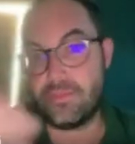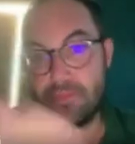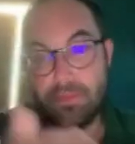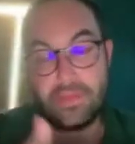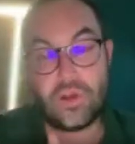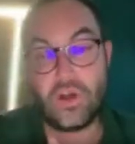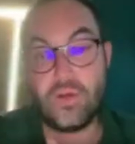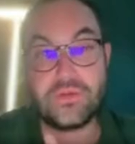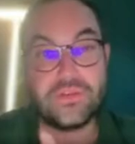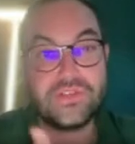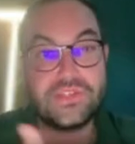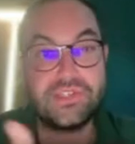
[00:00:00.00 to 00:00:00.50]

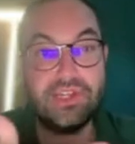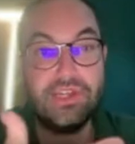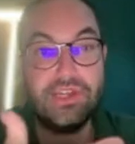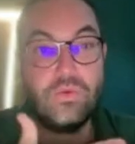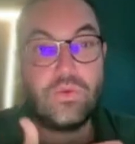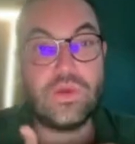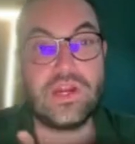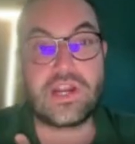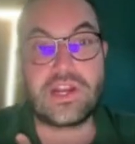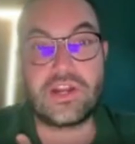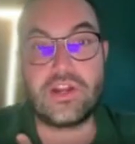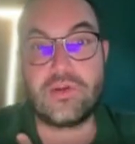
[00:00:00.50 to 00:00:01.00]
Obviously,
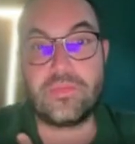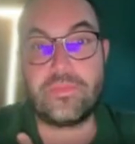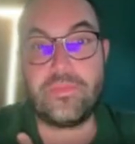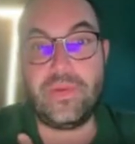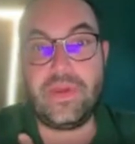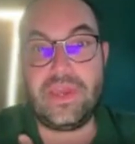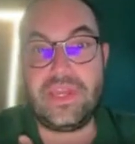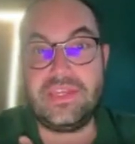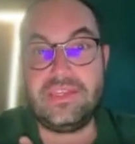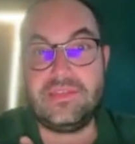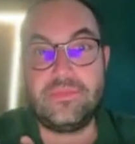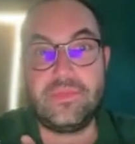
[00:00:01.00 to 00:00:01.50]
we're not
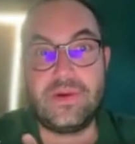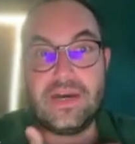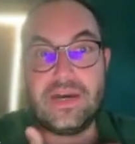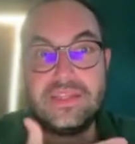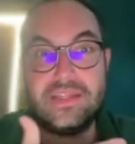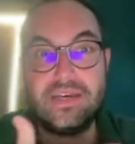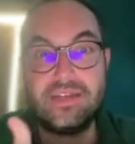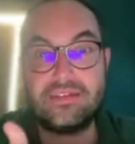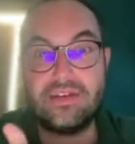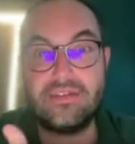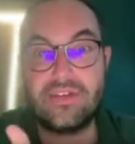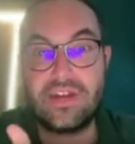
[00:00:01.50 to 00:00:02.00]
paid by
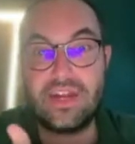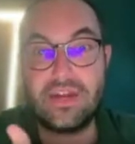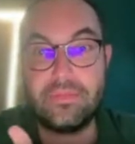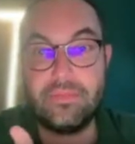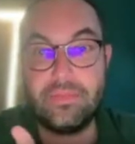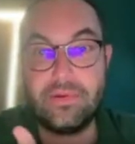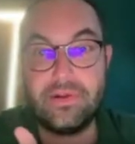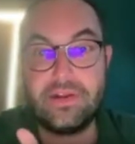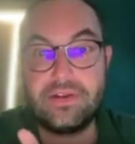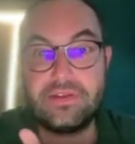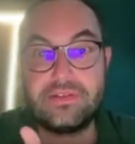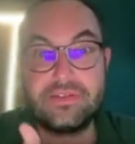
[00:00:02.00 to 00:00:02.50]

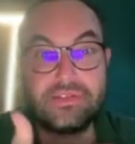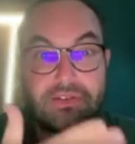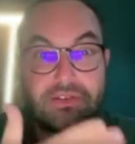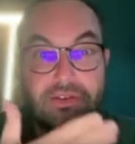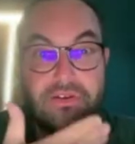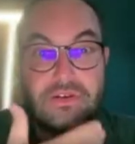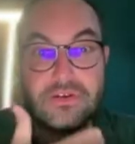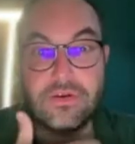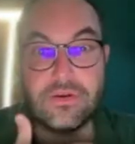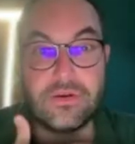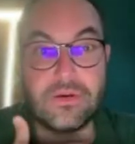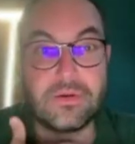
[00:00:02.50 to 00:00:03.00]
Datawrapper,
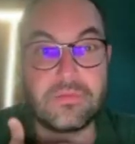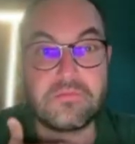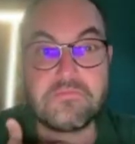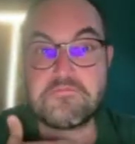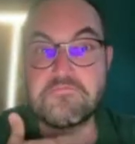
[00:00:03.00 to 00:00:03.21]
so